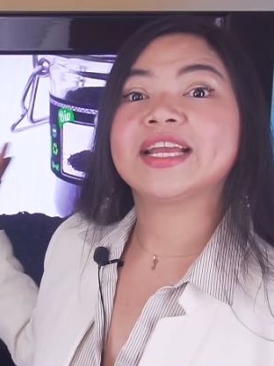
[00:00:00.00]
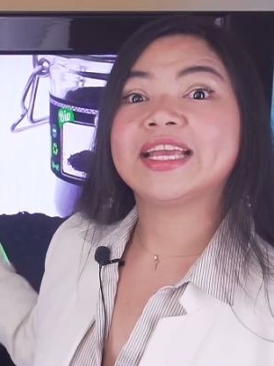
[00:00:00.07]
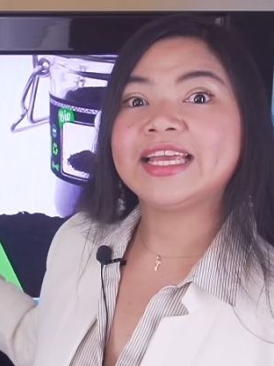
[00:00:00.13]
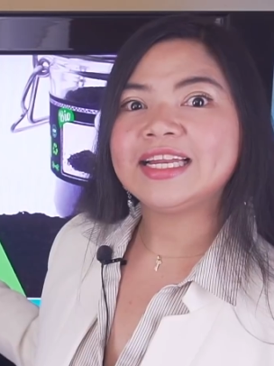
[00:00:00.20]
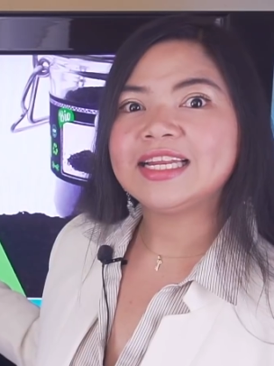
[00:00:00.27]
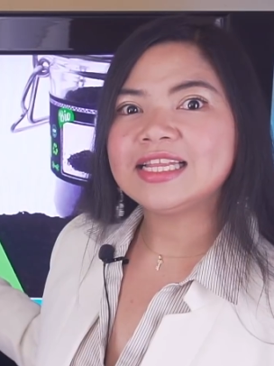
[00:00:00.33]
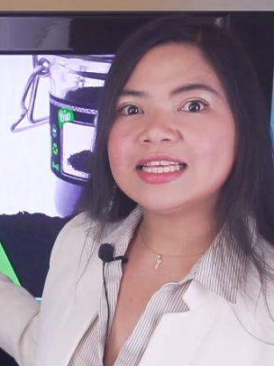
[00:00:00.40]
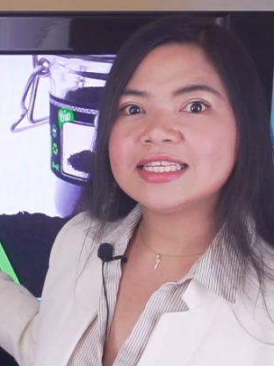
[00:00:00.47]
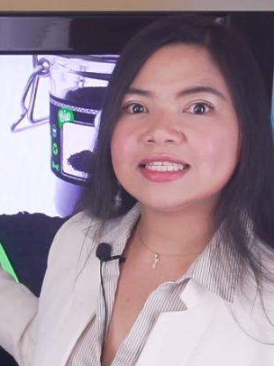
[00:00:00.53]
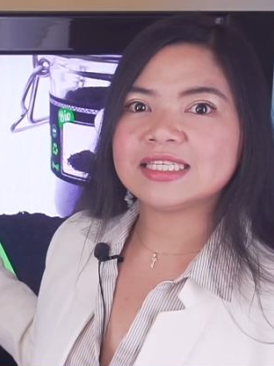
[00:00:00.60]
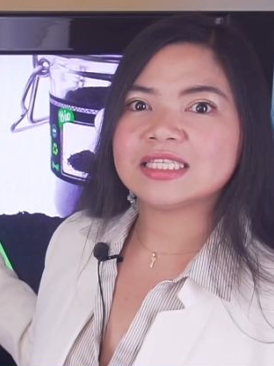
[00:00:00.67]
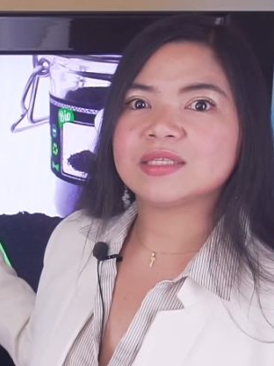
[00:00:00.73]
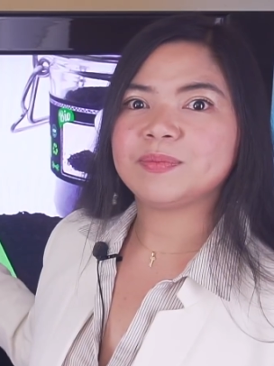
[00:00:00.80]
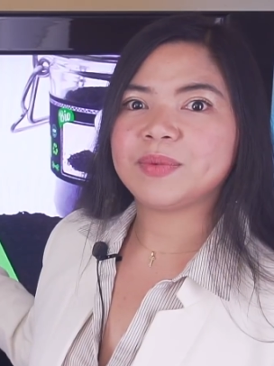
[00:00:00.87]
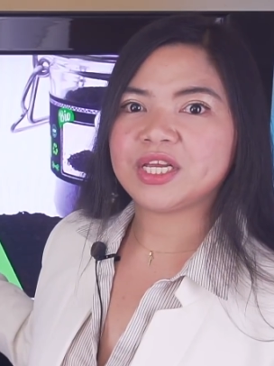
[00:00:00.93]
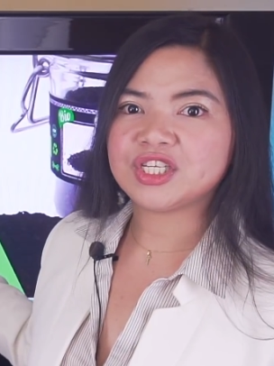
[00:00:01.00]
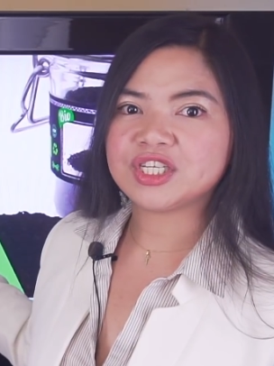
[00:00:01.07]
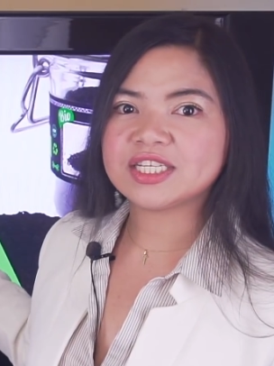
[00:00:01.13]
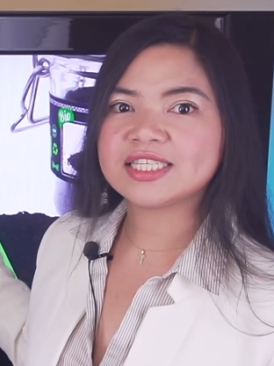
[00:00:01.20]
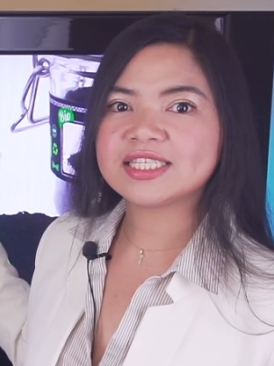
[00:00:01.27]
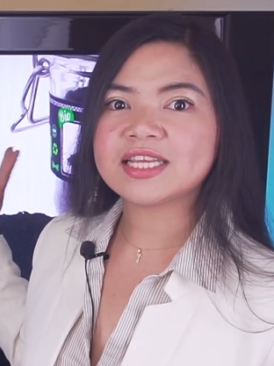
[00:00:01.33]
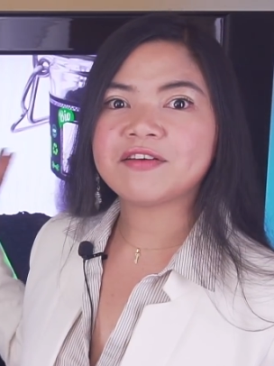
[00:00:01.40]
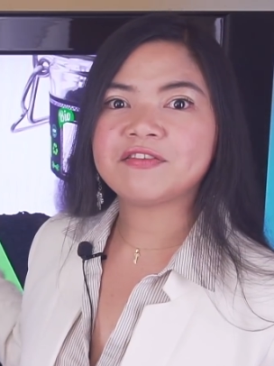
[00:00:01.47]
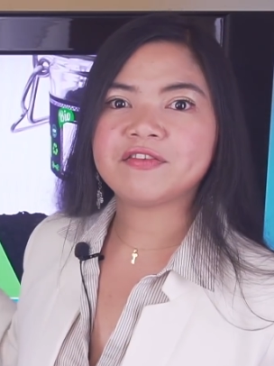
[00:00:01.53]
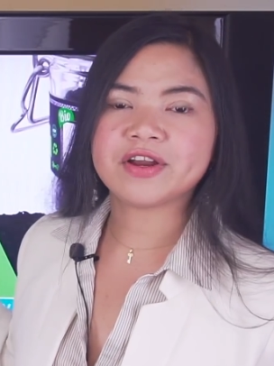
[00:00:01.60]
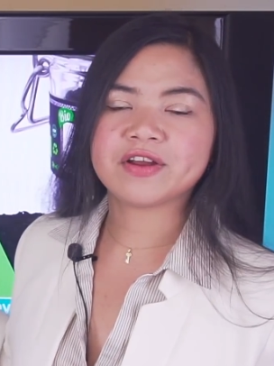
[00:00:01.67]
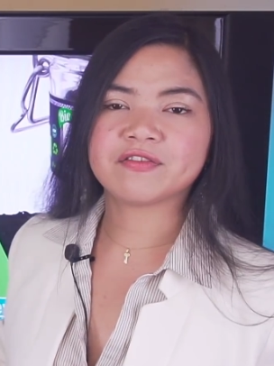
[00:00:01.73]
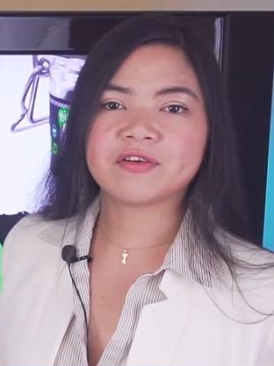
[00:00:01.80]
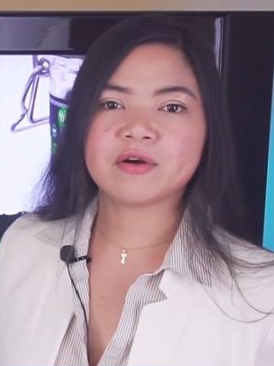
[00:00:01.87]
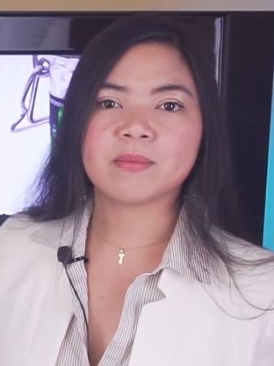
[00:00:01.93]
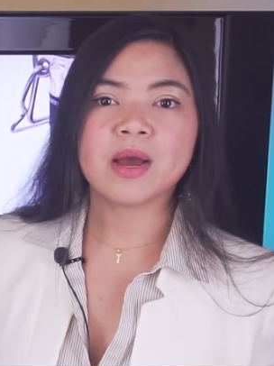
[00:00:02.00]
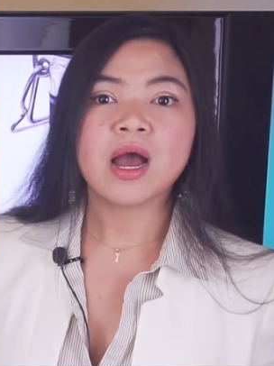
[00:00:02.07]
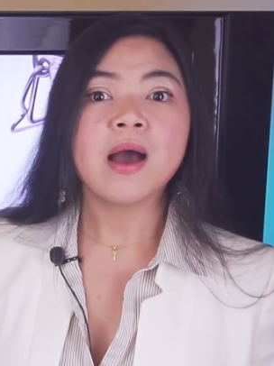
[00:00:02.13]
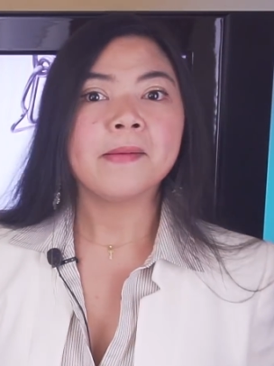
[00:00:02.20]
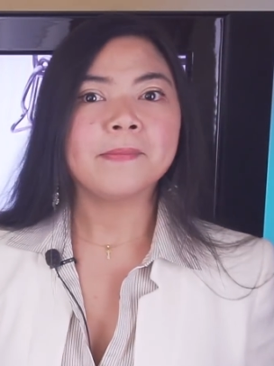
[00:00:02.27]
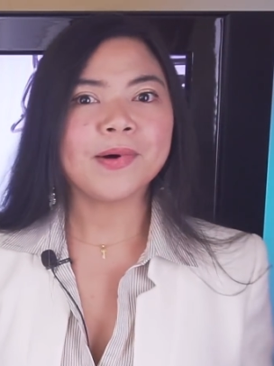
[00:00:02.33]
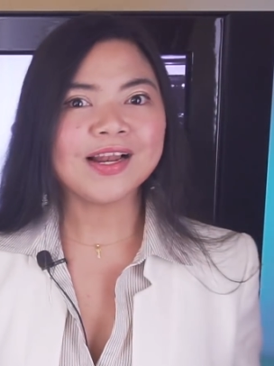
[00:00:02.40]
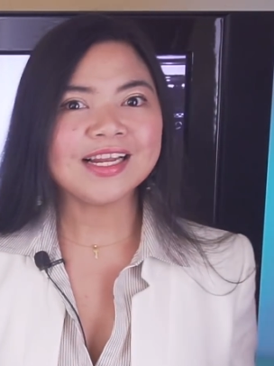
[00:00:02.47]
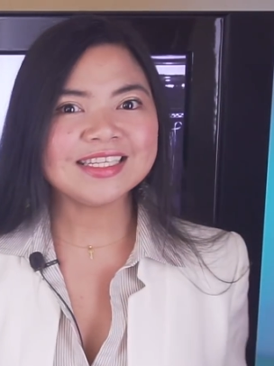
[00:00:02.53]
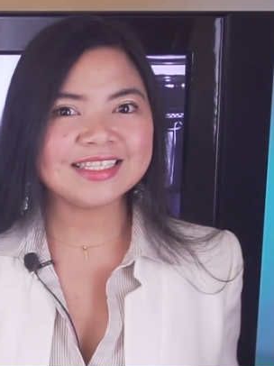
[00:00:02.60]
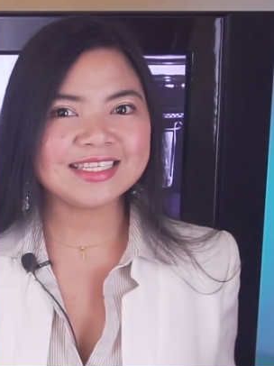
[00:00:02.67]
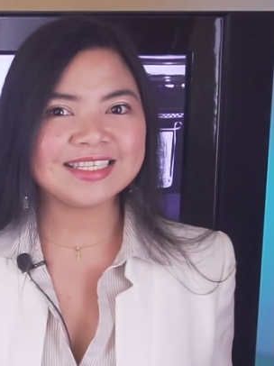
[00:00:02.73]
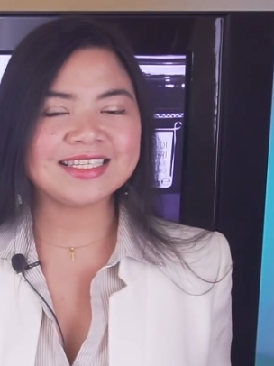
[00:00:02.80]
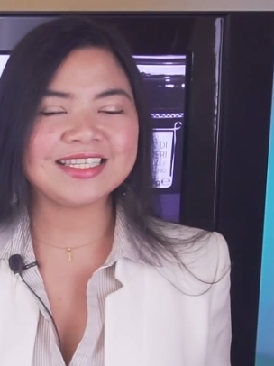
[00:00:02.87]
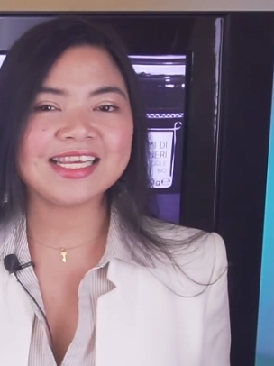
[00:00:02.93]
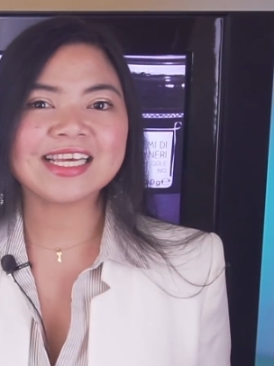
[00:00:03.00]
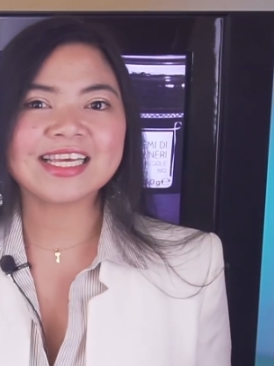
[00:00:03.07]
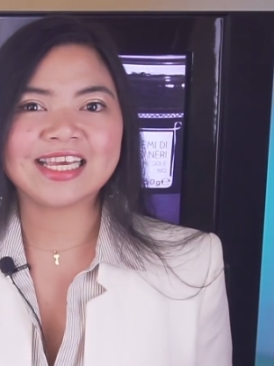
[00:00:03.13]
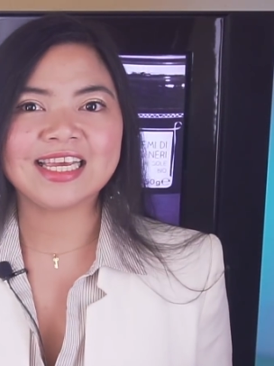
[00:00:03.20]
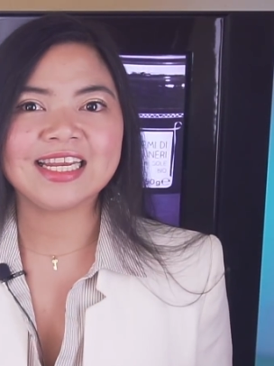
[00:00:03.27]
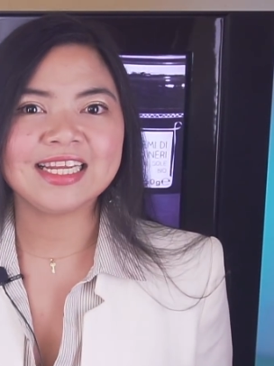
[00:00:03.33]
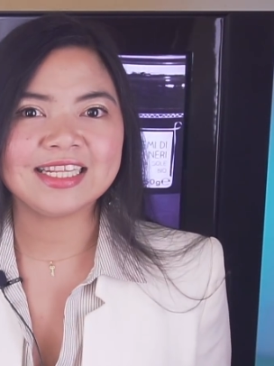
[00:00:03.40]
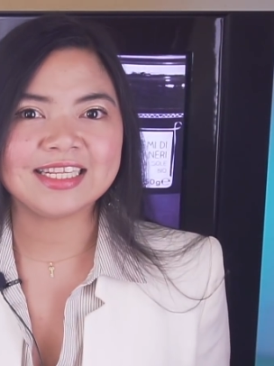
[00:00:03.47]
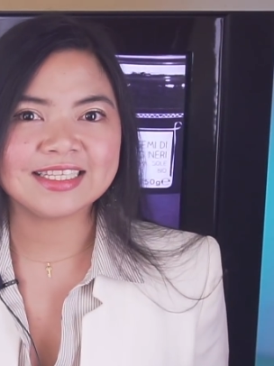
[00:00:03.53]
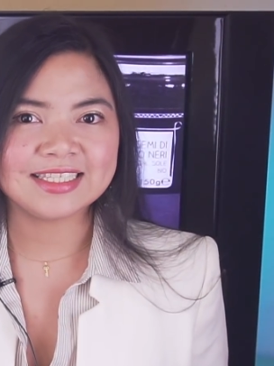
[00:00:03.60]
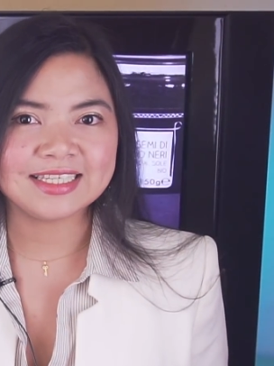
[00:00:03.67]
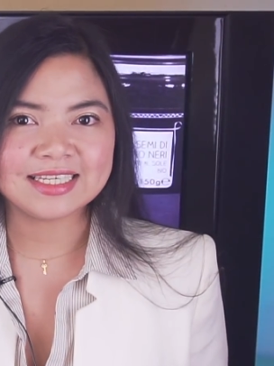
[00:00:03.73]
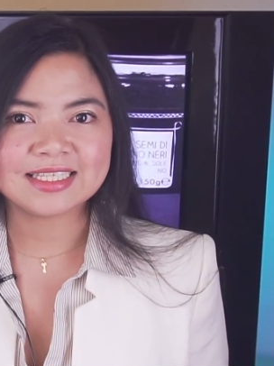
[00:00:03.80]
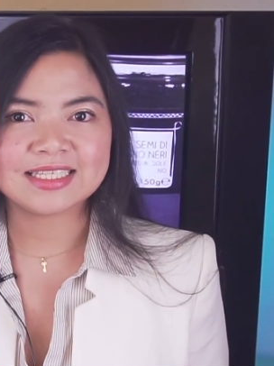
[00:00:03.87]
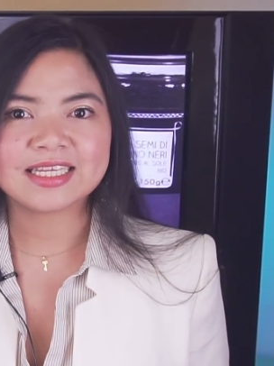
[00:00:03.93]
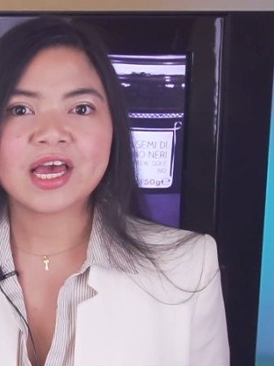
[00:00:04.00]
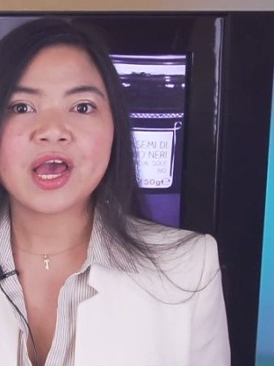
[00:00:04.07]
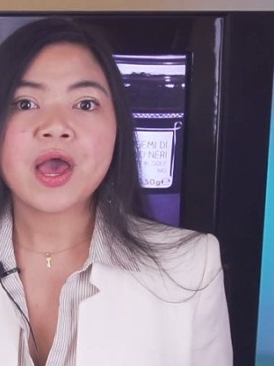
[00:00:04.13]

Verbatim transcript: kidney disease patients suffering from polycystic kidney disease.